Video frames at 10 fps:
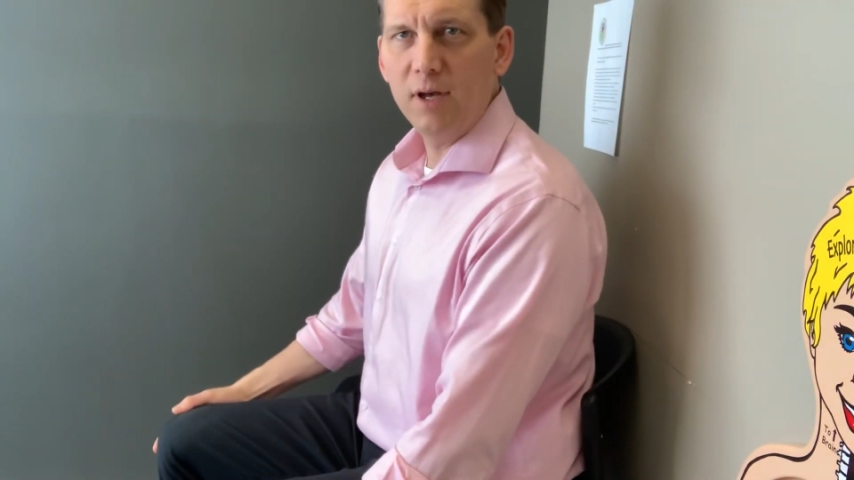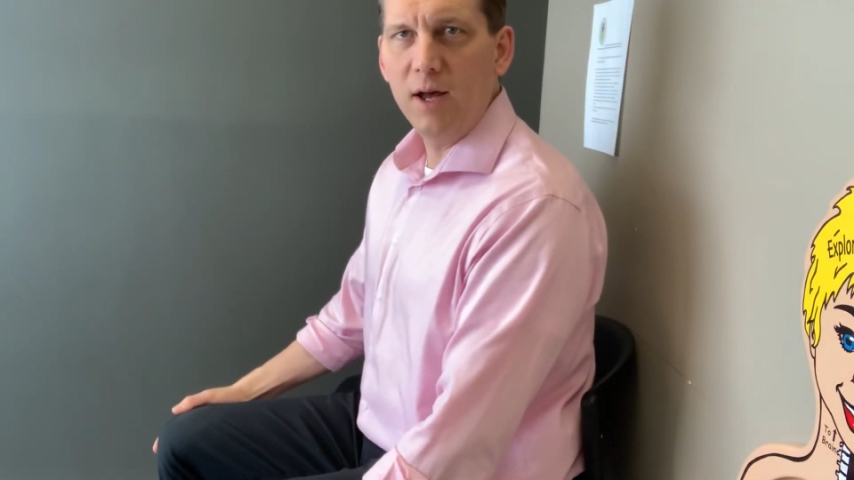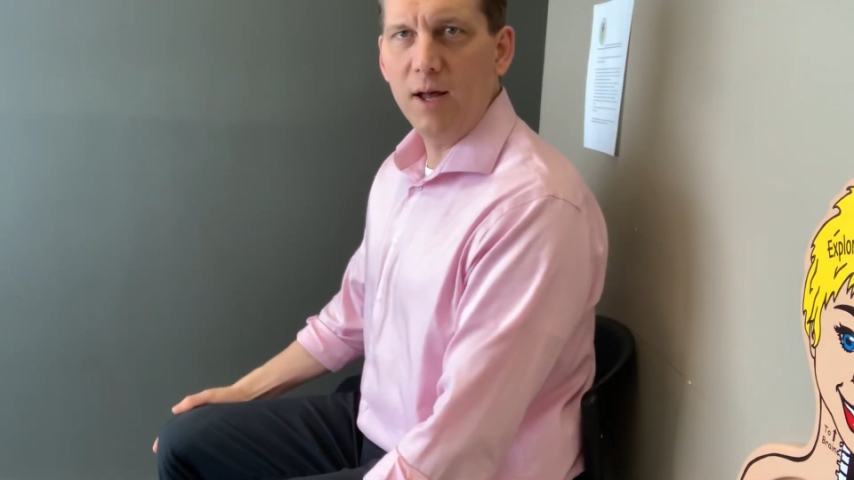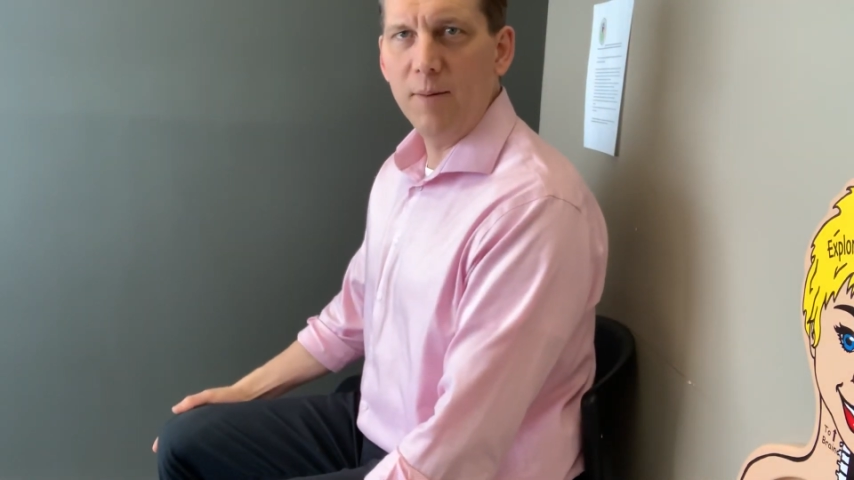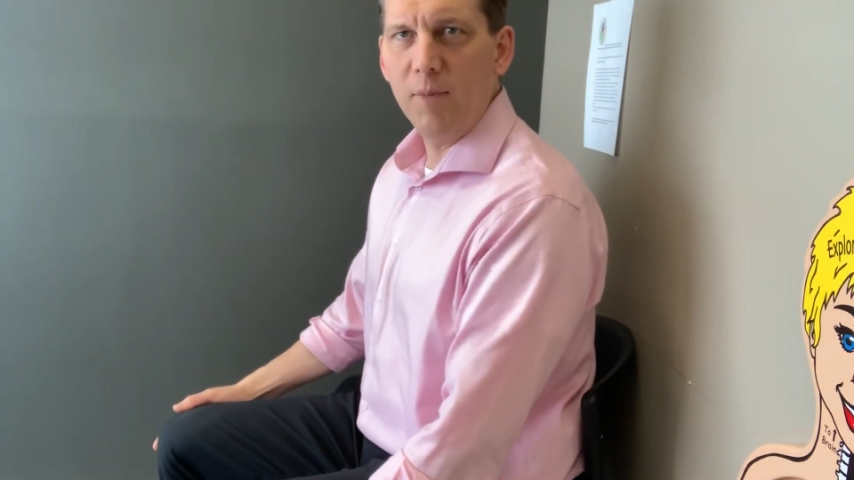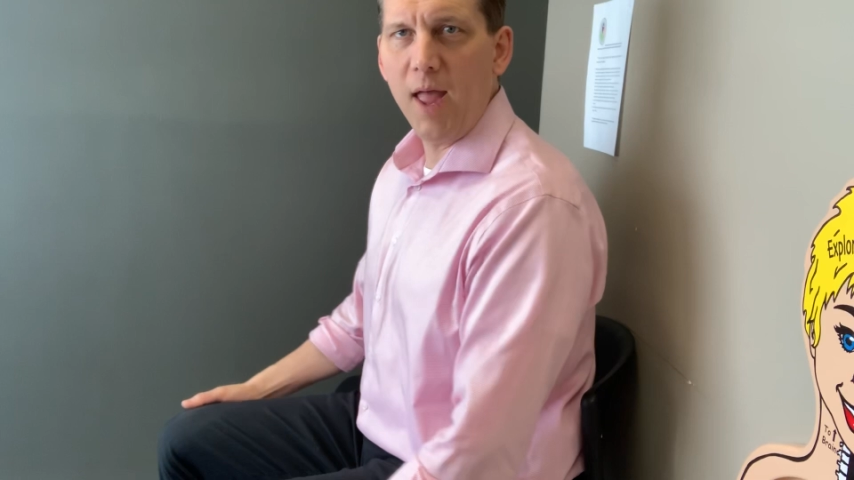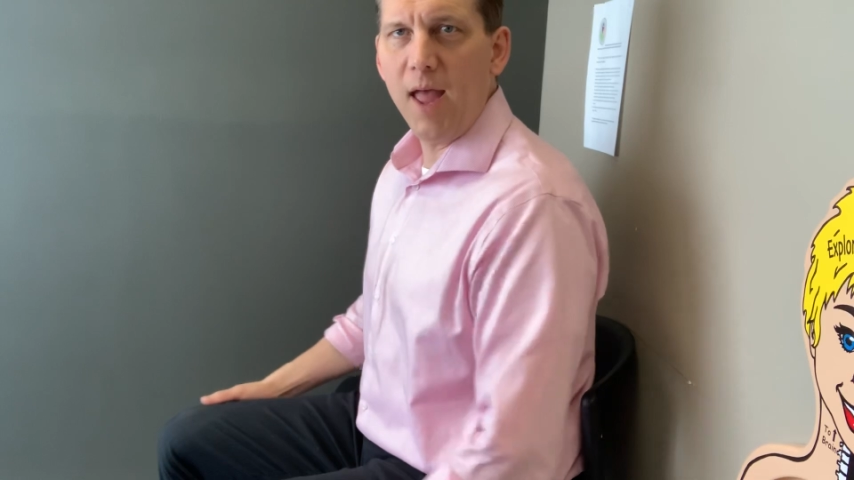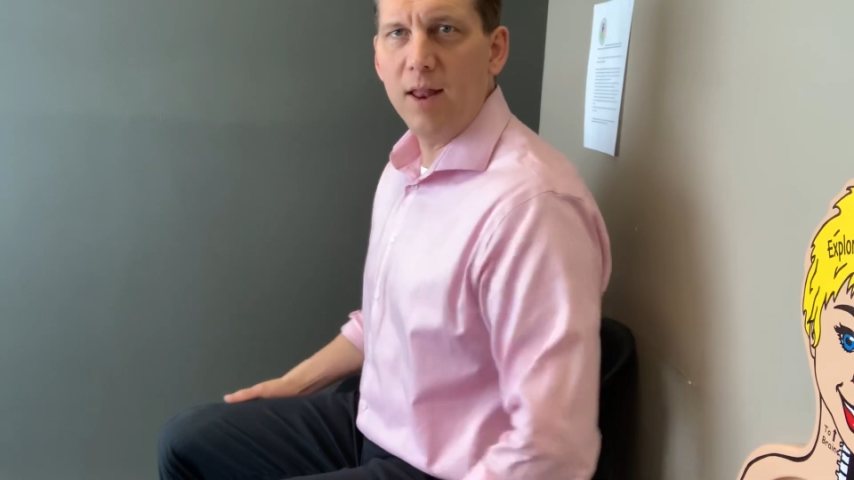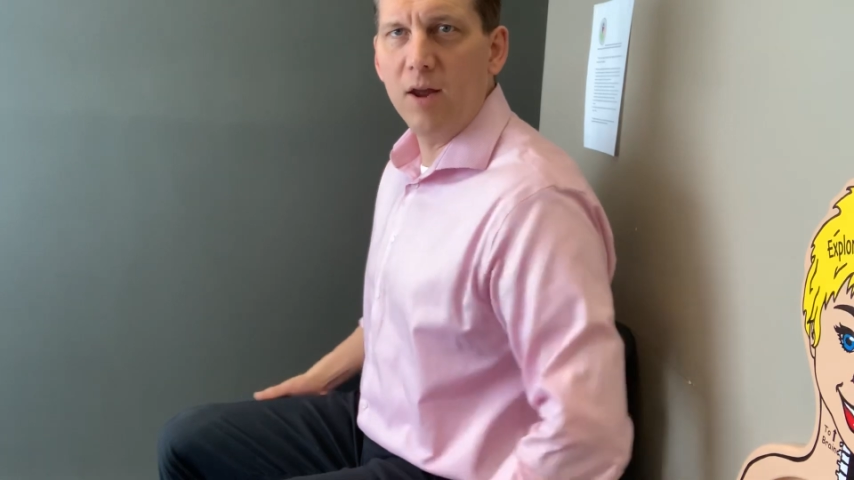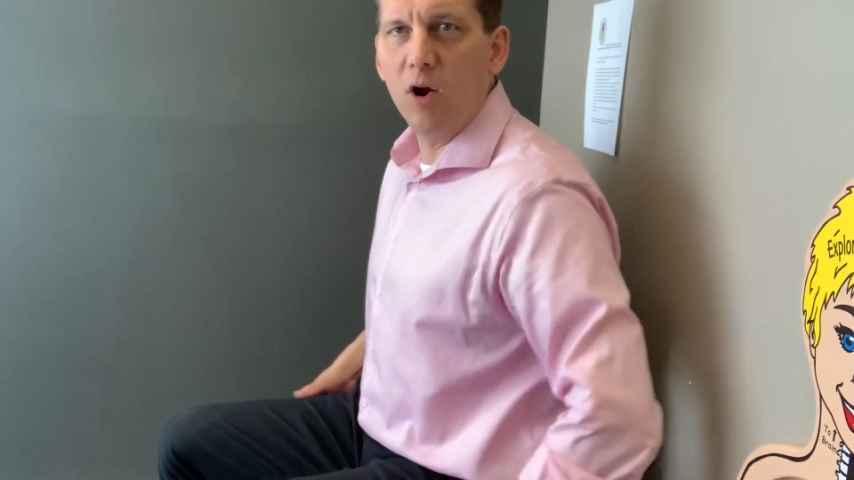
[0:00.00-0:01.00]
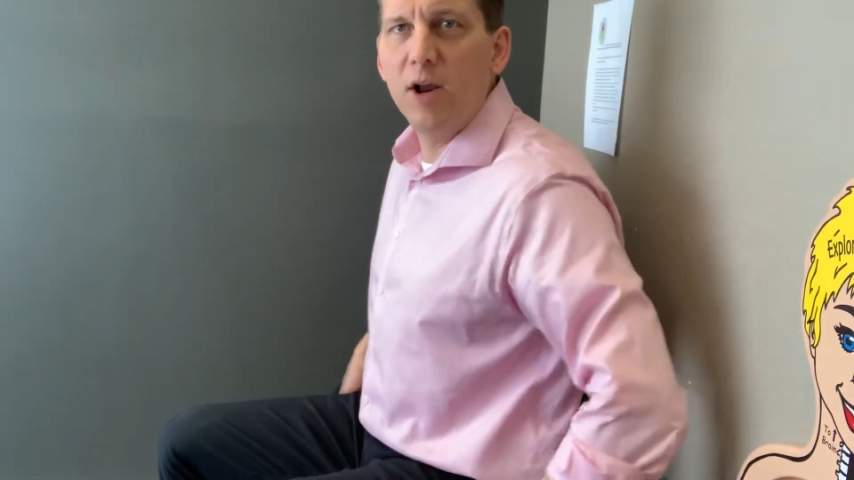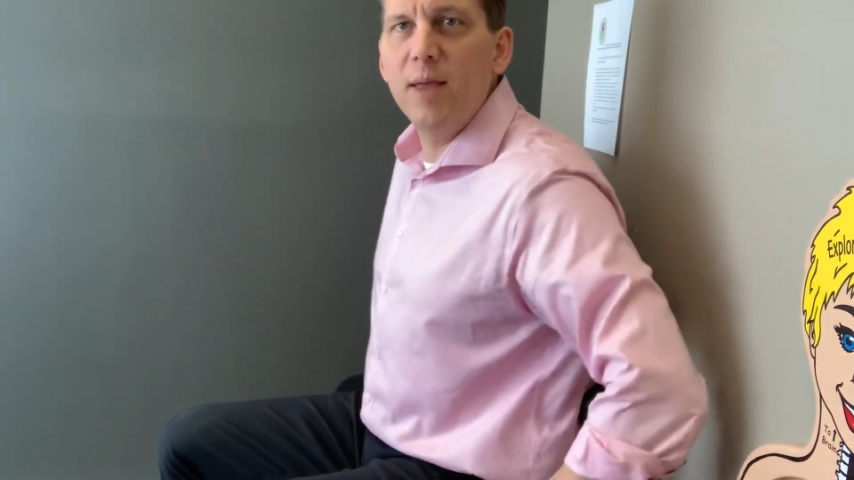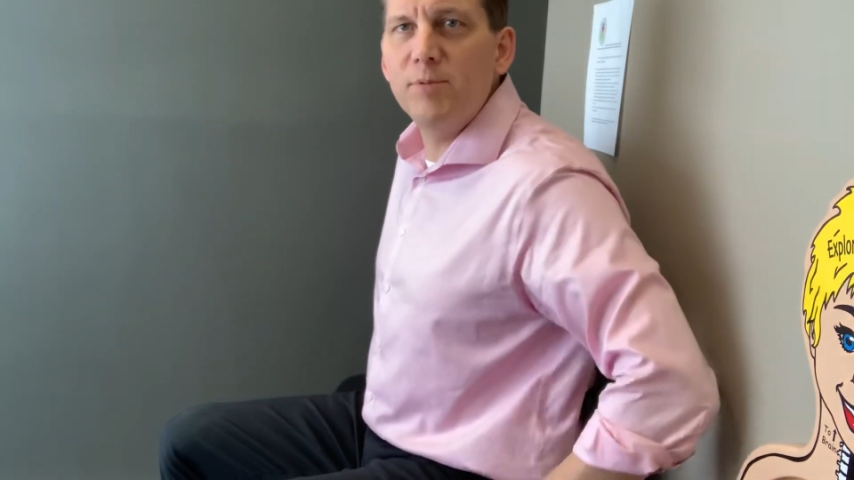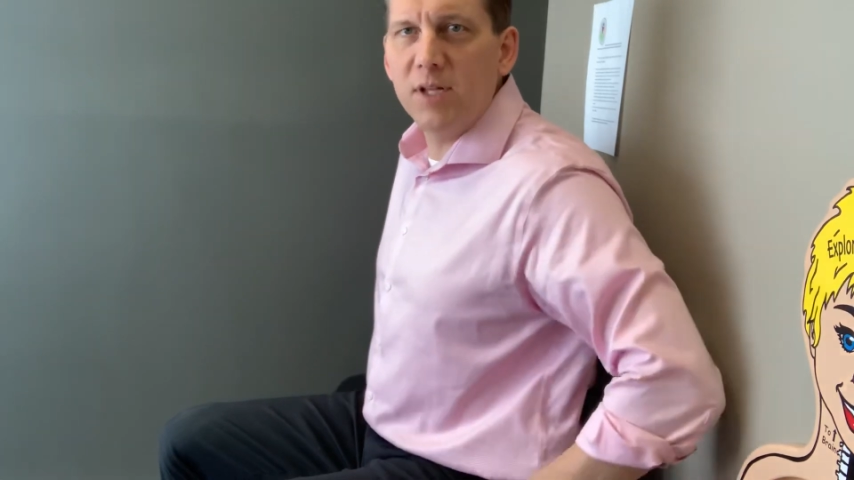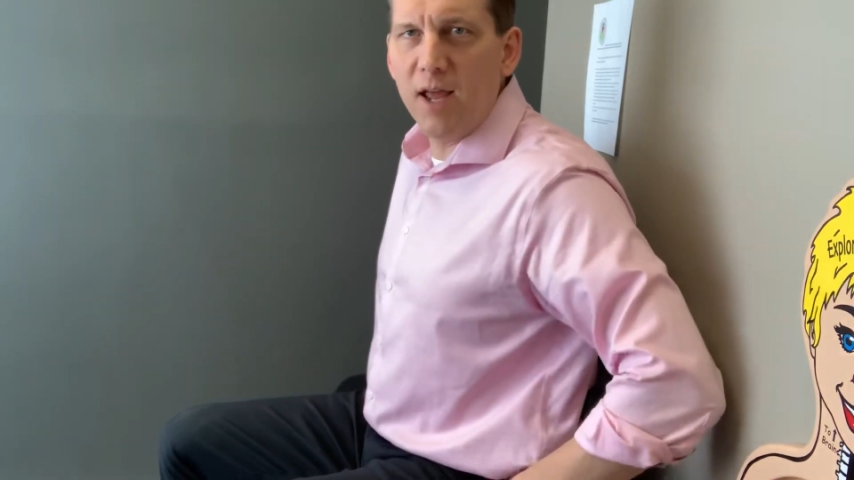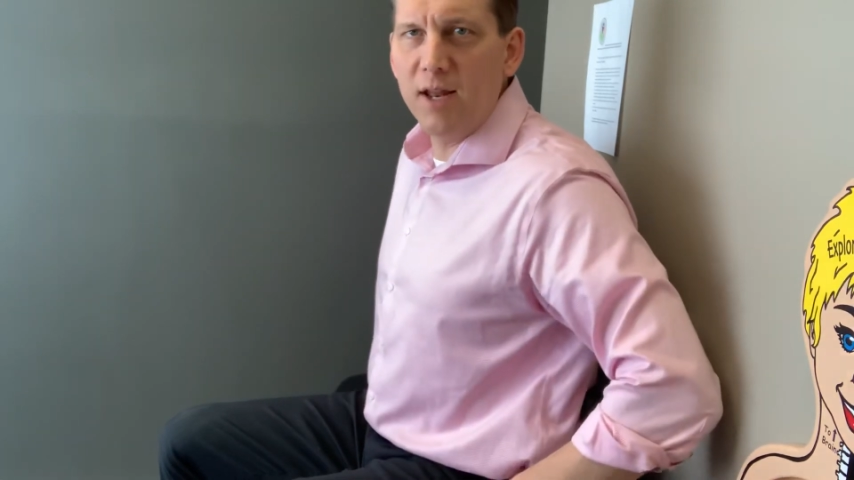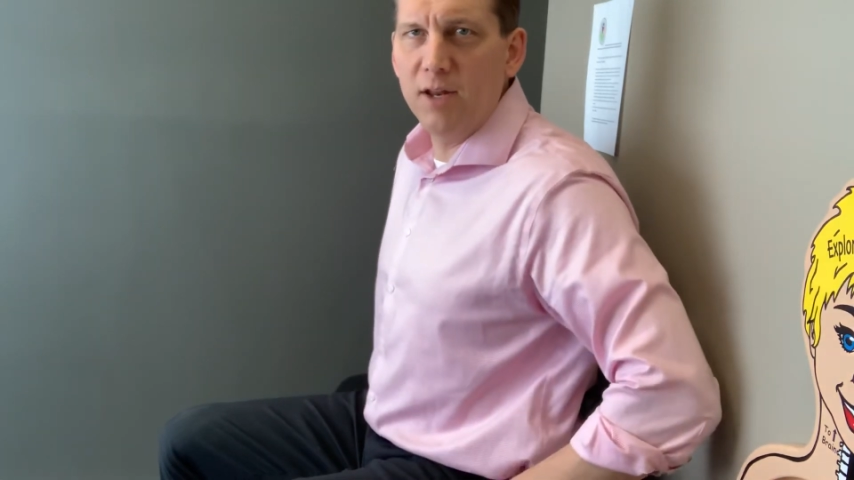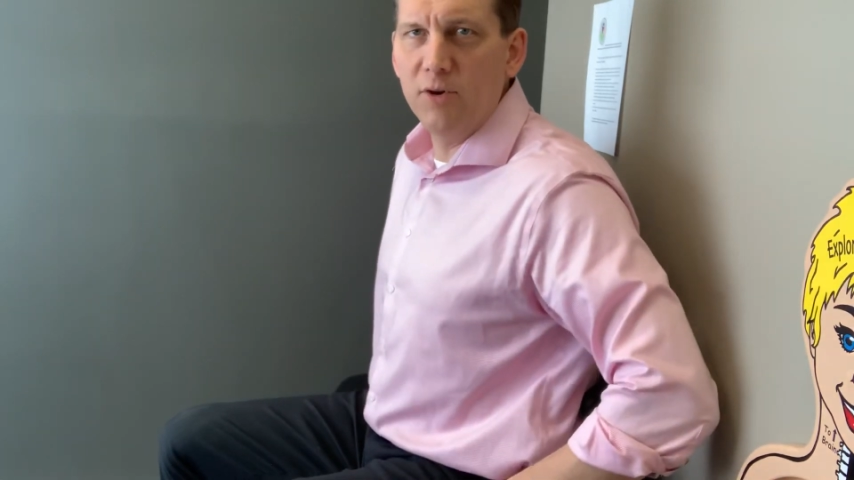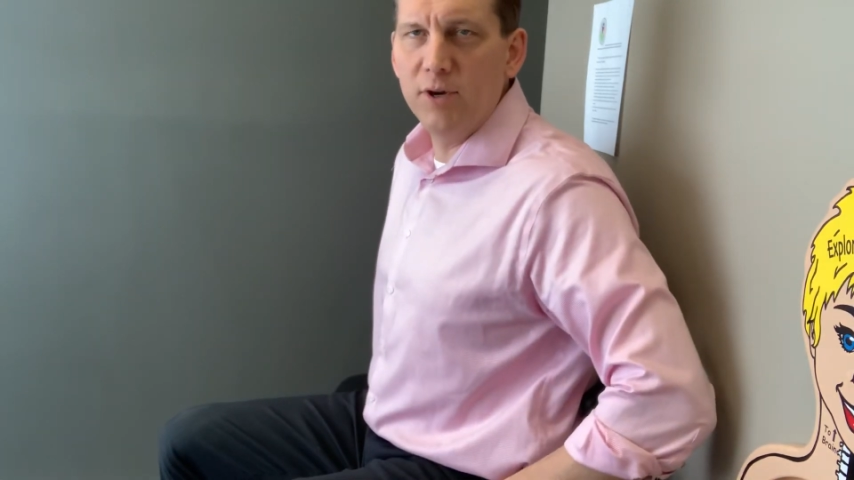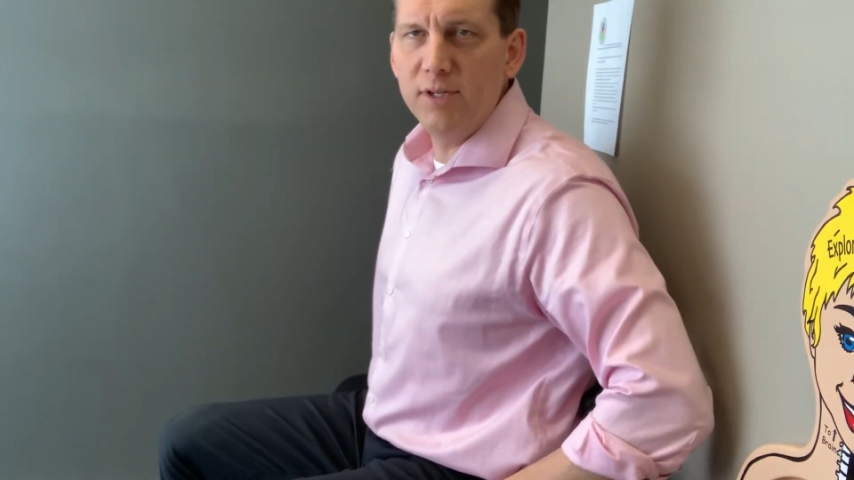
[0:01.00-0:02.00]
and our hips at 90
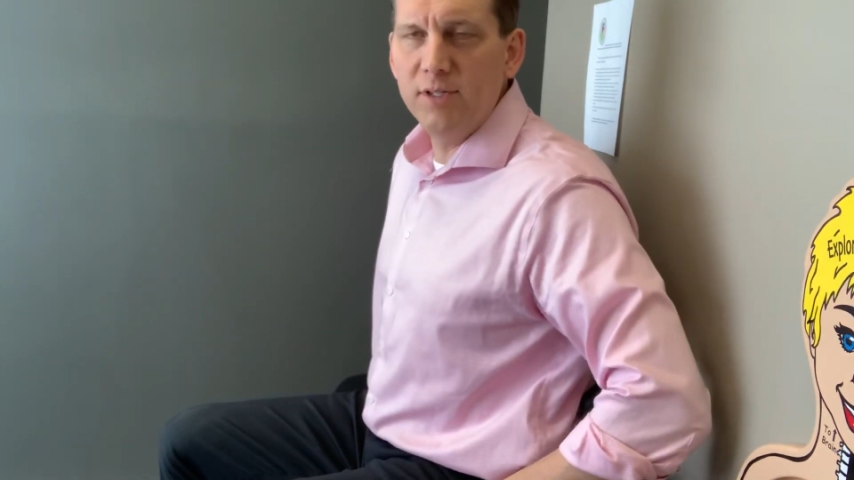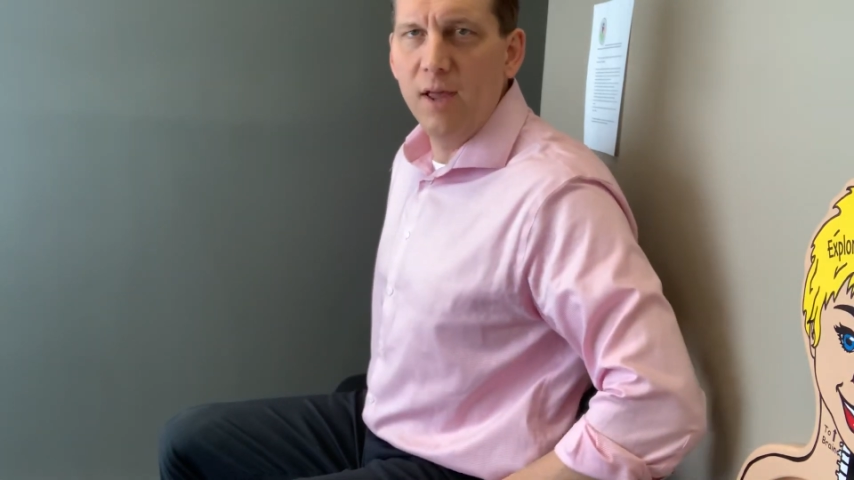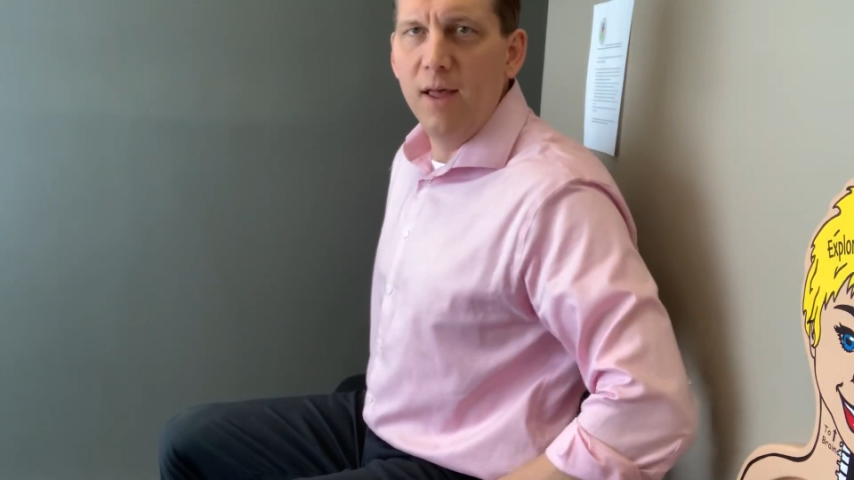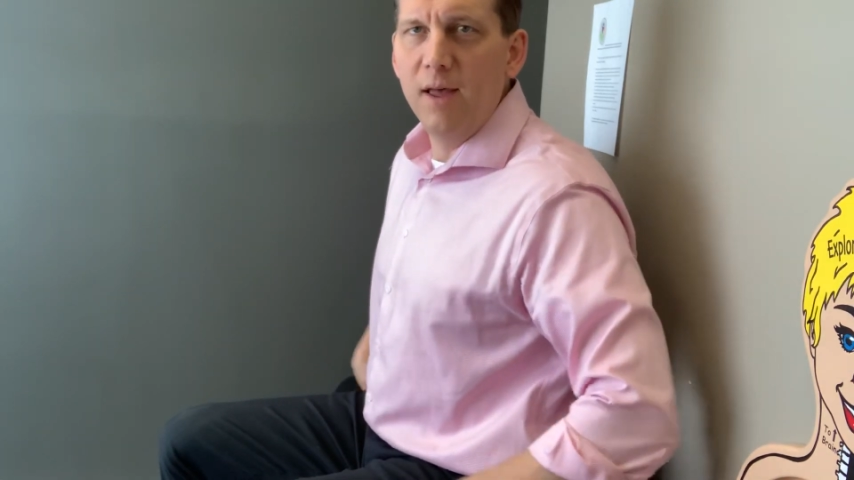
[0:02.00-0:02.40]
degrees,